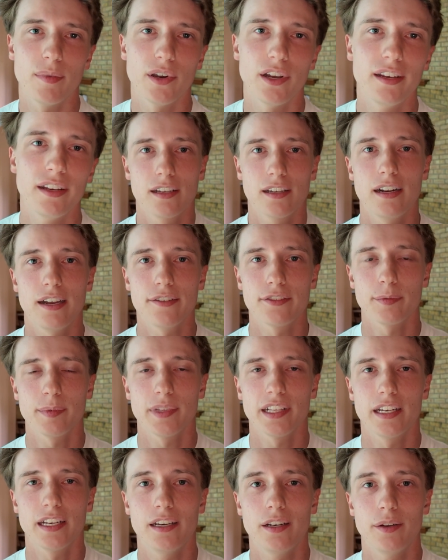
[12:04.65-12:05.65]
but it could have
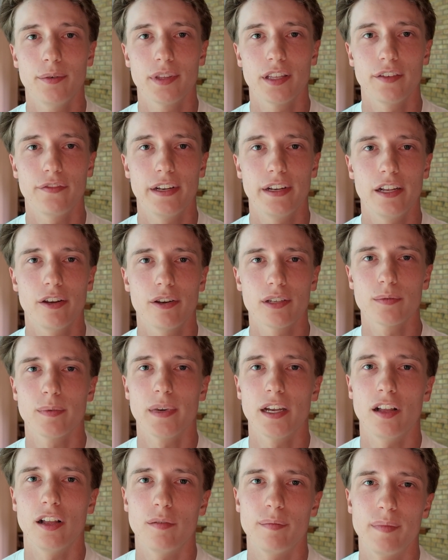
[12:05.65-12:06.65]
something to do with the video as
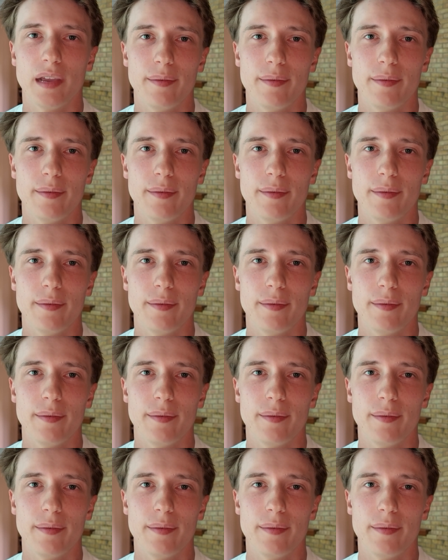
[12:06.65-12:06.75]
well.